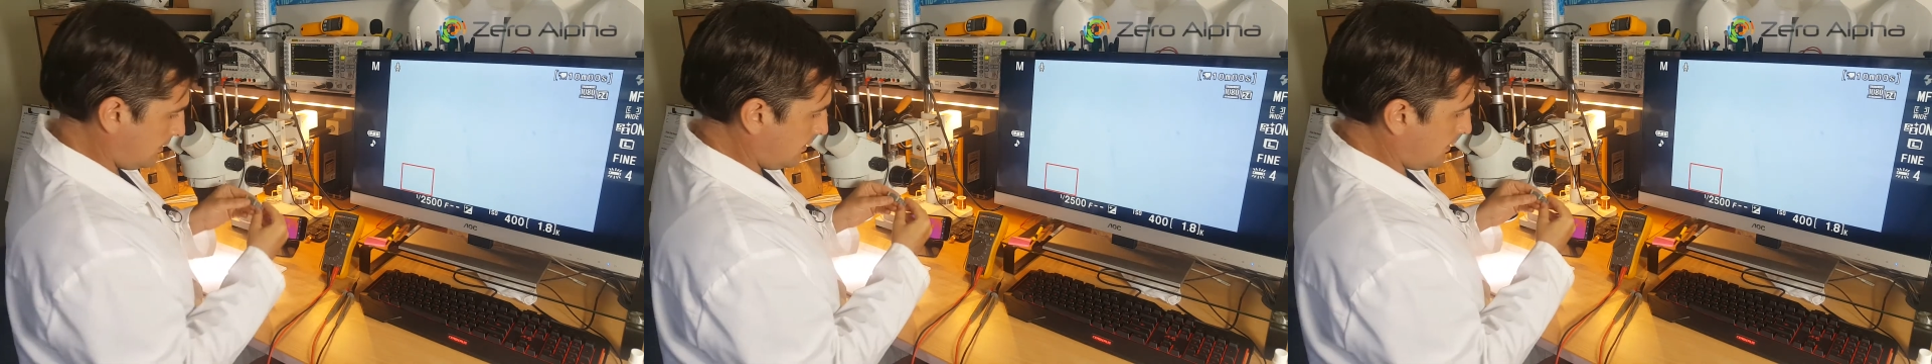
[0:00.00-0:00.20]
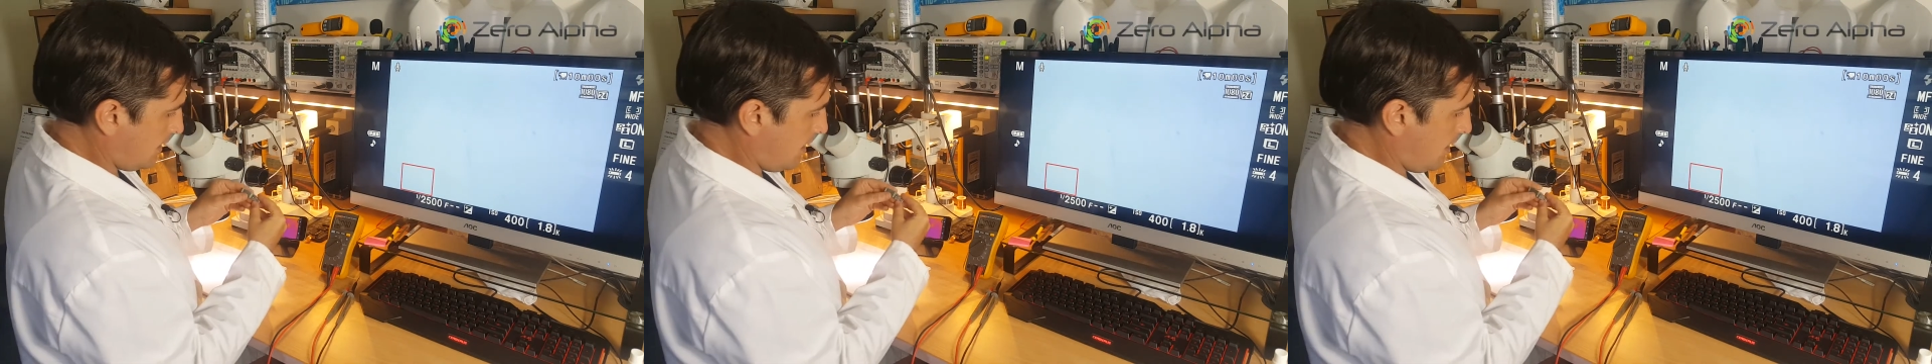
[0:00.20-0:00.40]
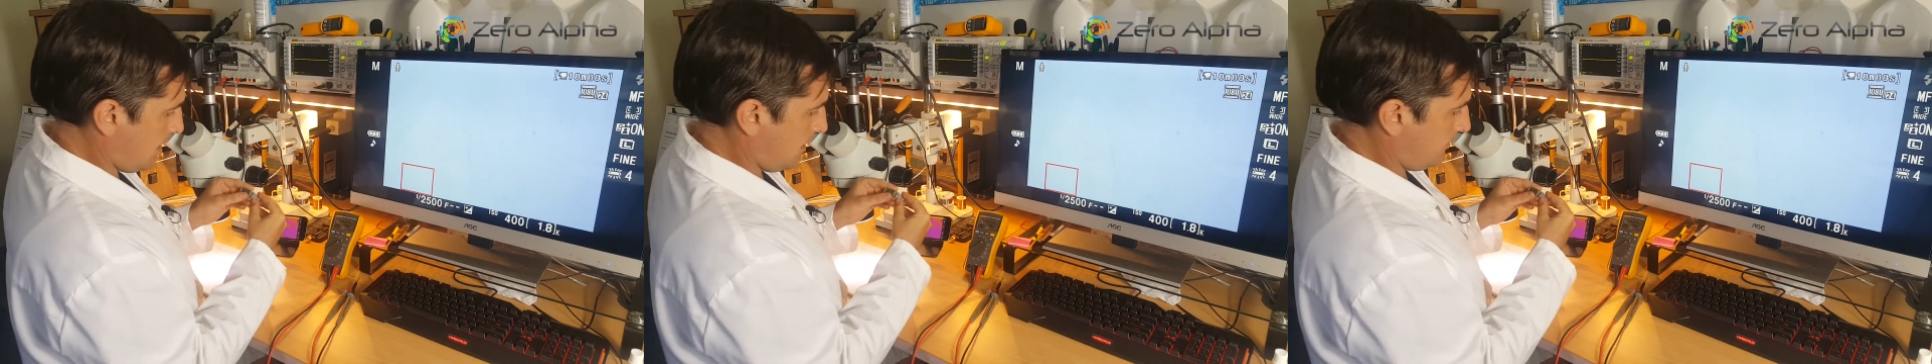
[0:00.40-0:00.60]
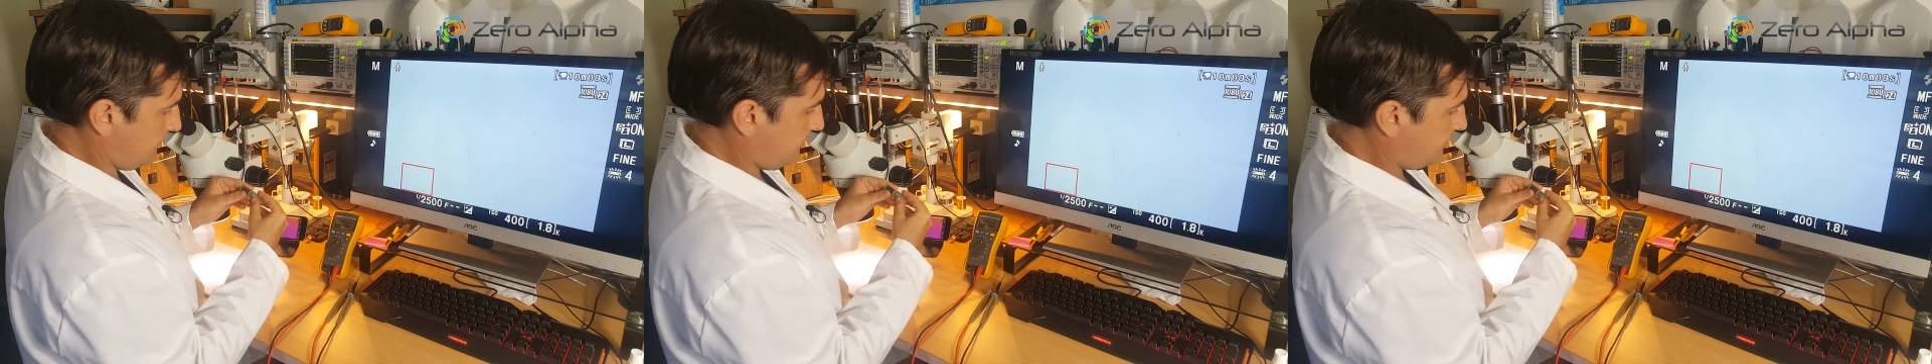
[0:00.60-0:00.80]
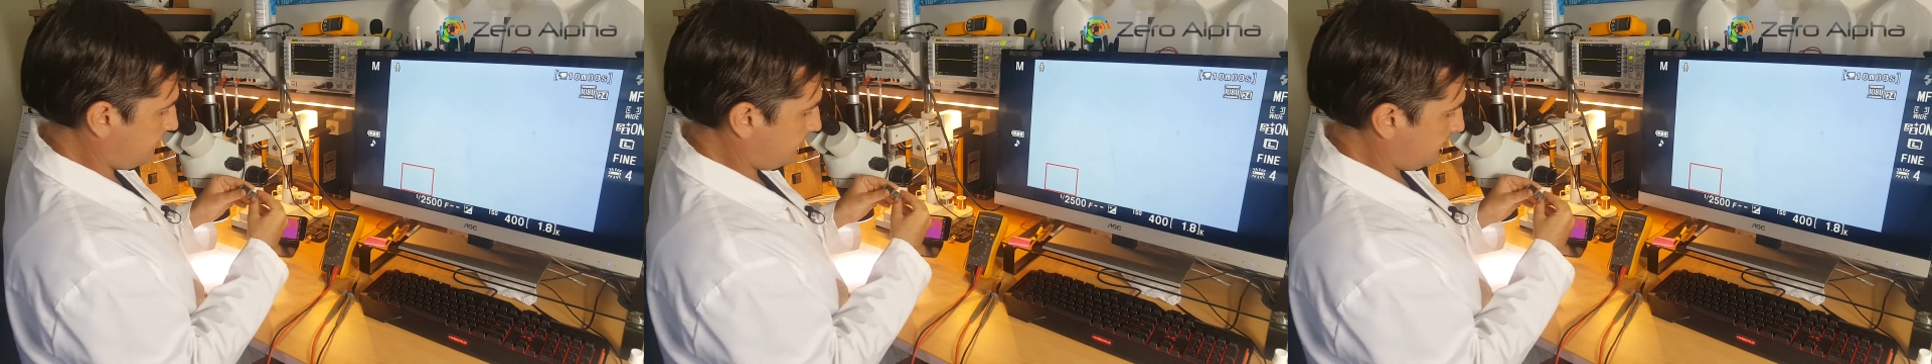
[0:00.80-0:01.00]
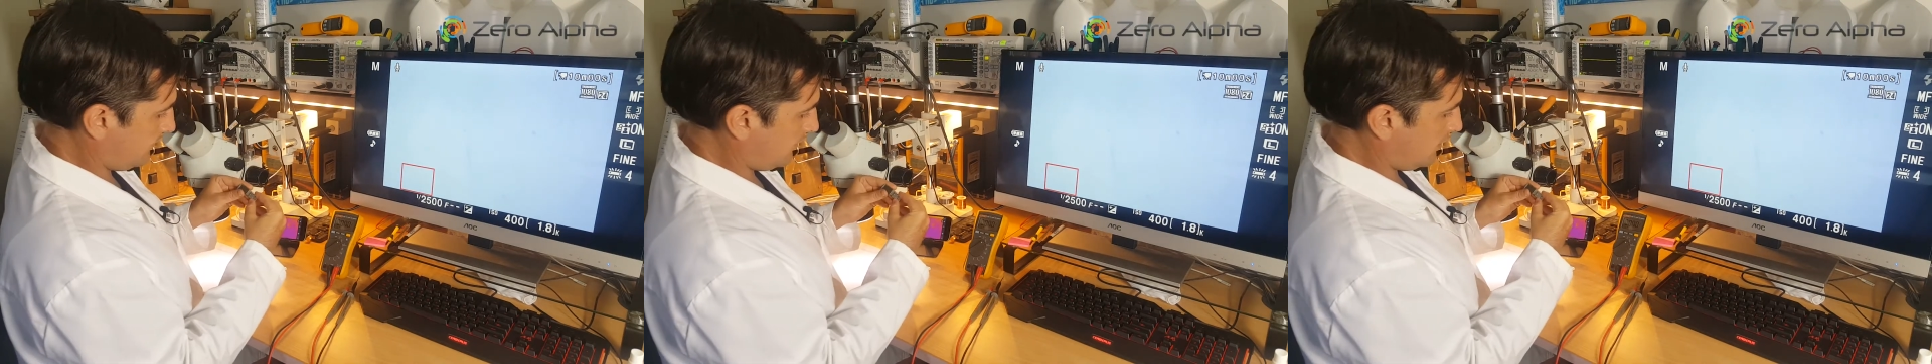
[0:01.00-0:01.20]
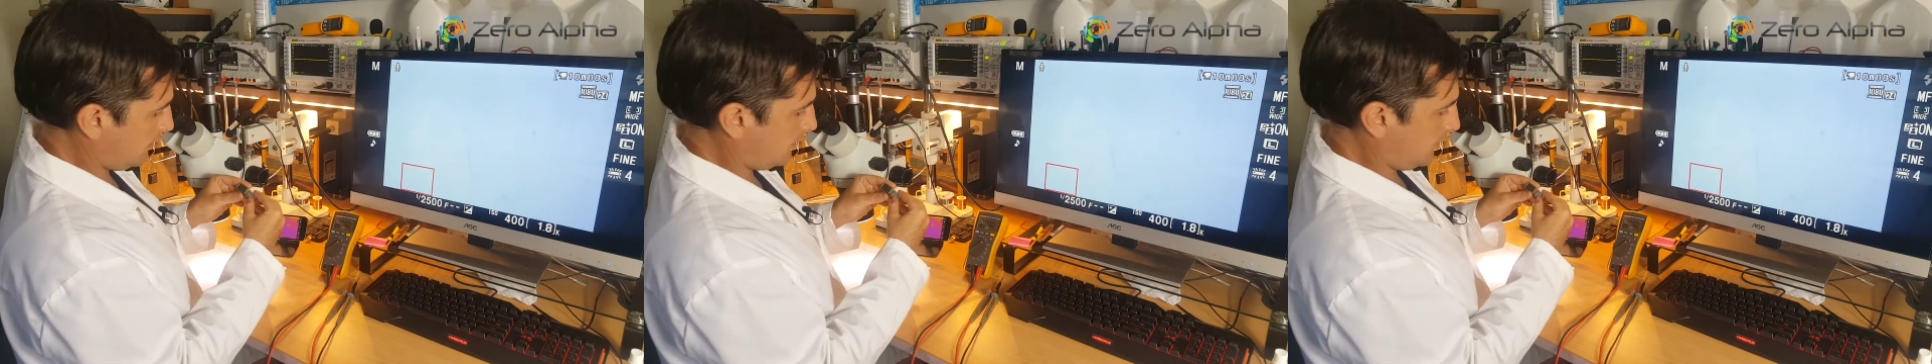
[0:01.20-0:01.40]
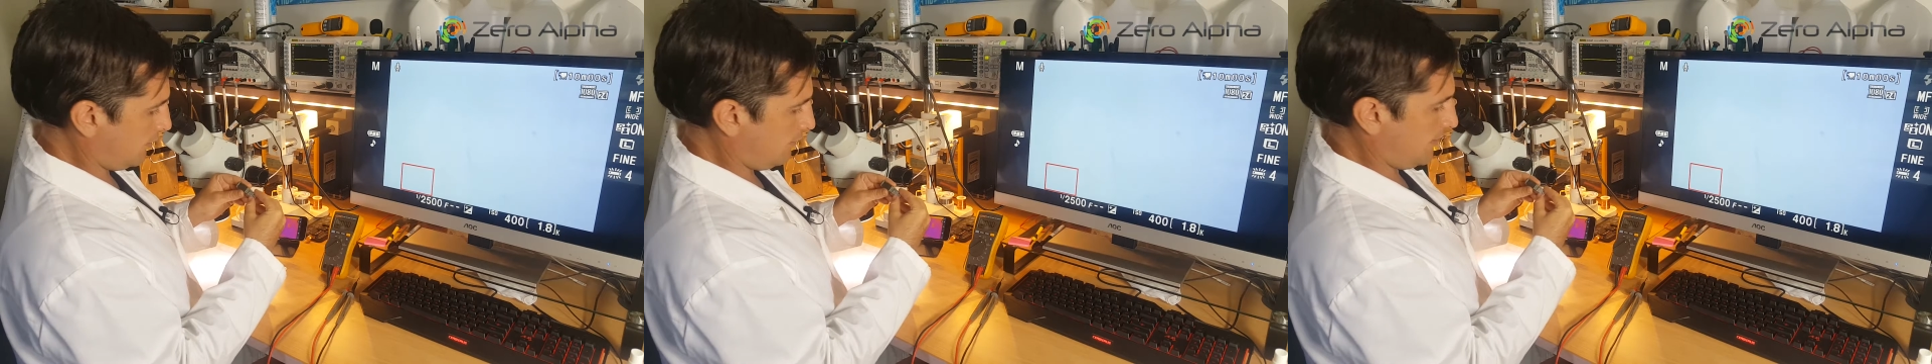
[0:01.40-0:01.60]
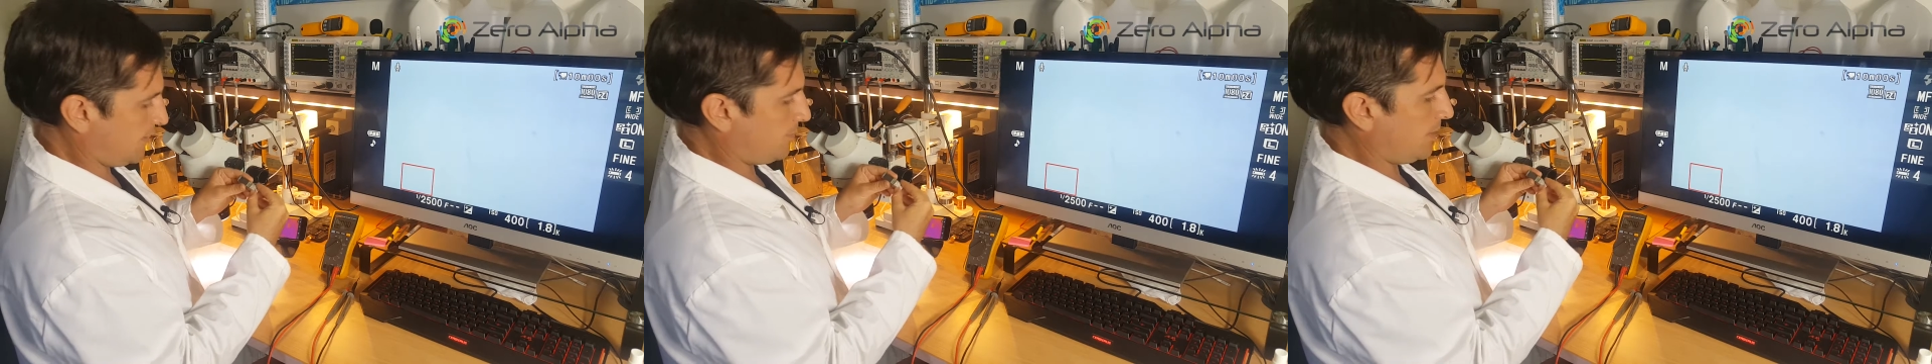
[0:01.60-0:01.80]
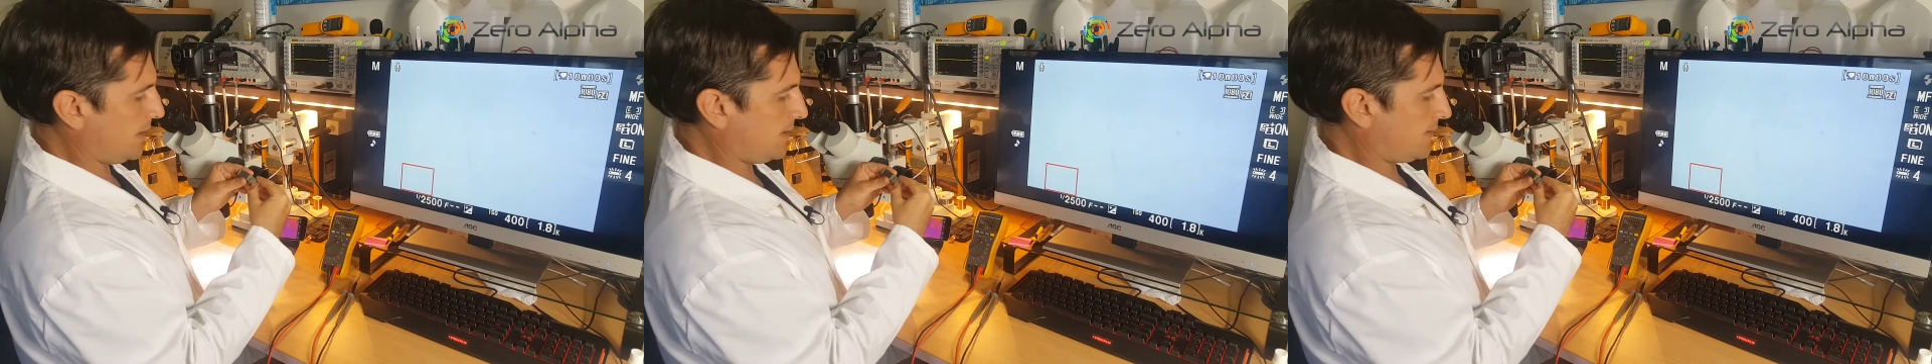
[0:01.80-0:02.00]
on the
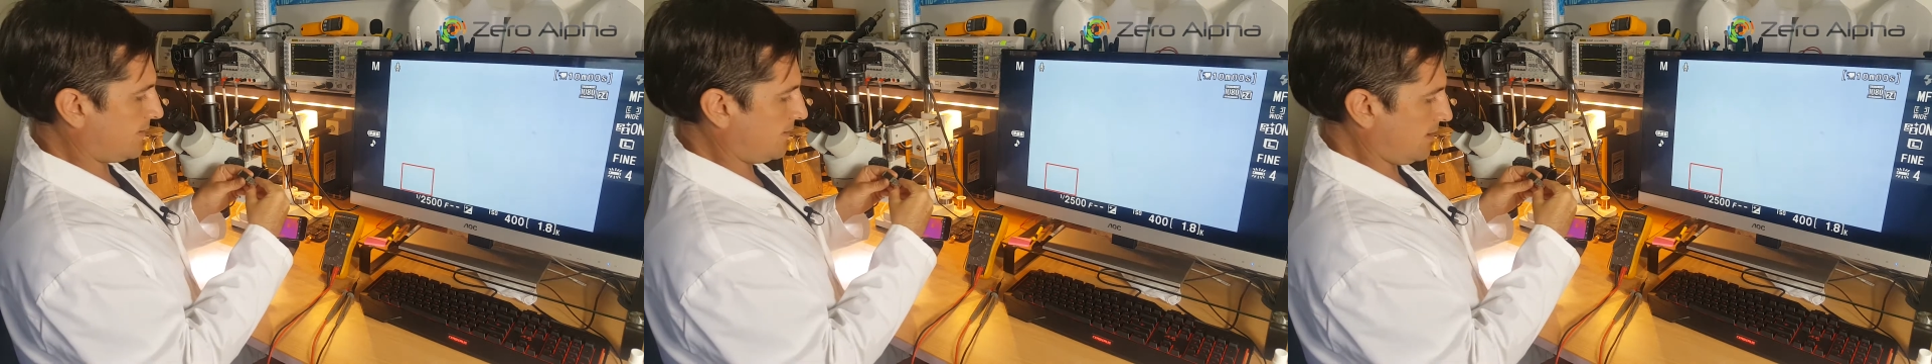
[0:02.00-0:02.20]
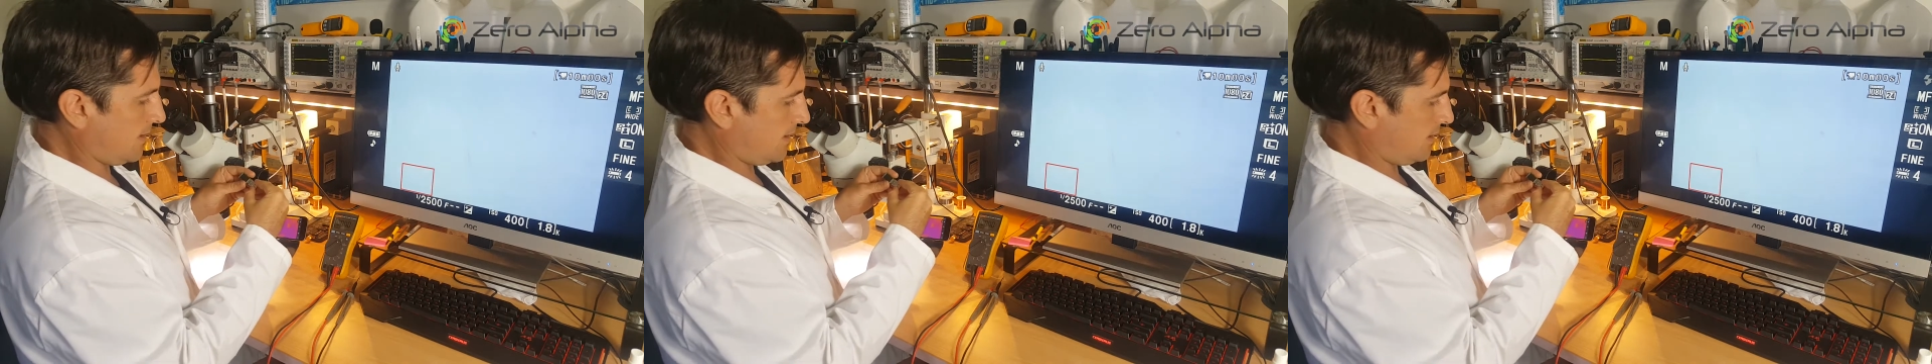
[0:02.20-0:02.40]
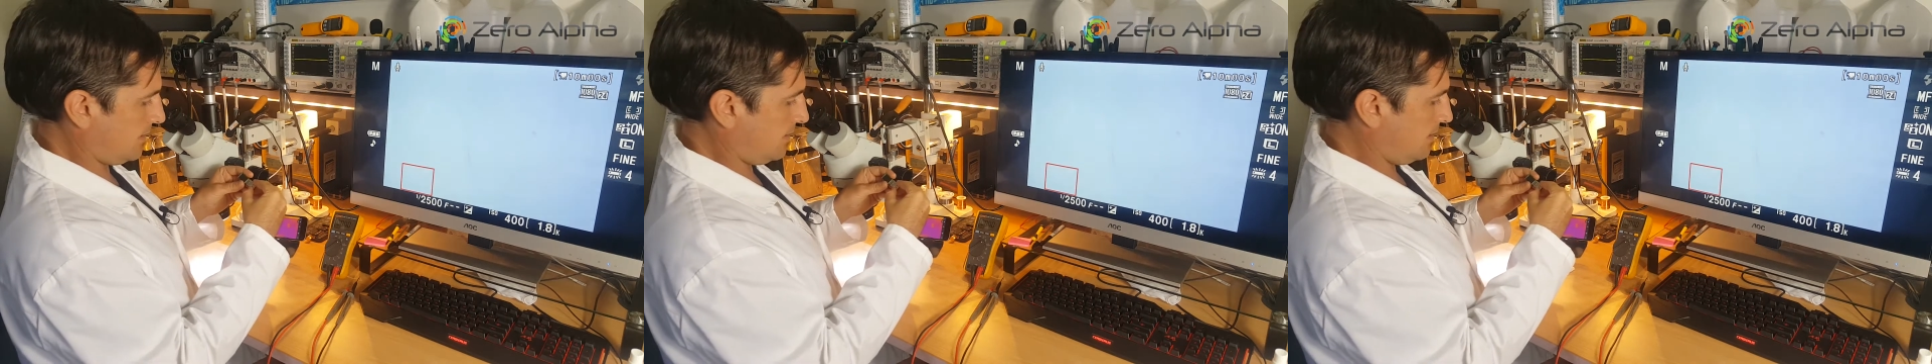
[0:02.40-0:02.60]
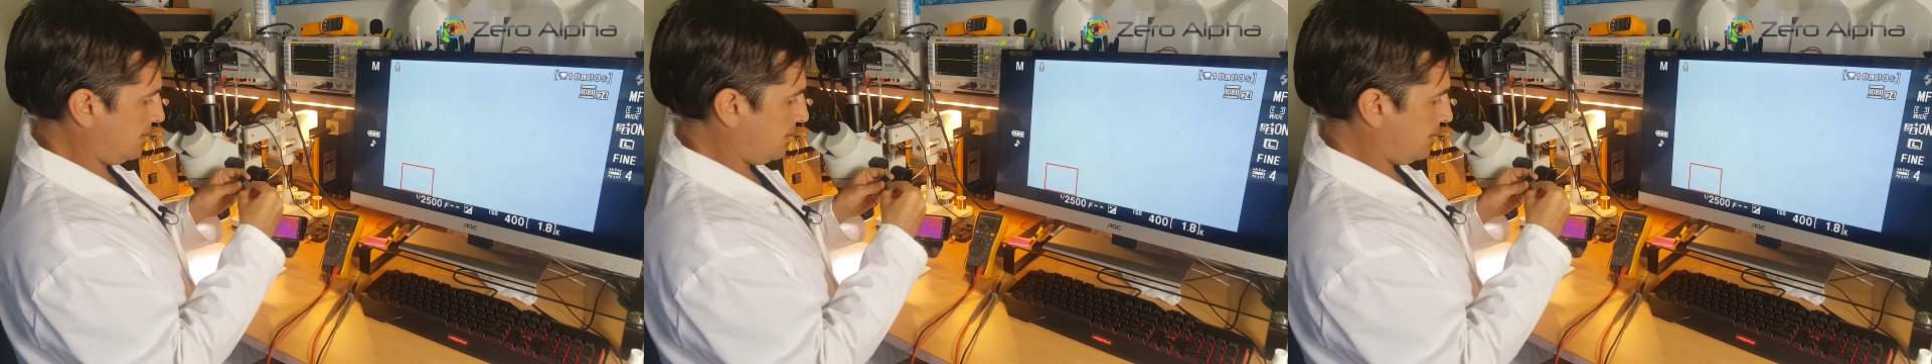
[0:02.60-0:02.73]
USB stick,